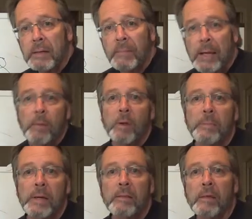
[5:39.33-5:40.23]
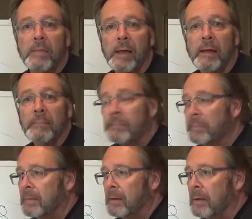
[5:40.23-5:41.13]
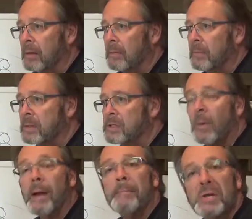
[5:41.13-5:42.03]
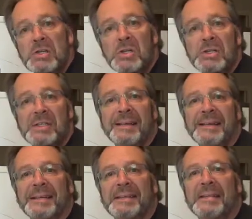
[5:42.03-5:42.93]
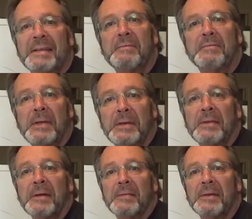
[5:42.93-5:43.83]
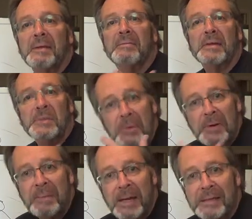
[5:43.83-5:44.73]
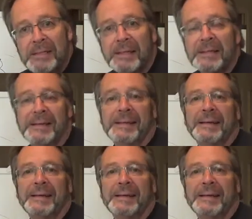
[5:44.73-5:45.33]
It may well be that they're so ambitious that they feel that if they talk about it,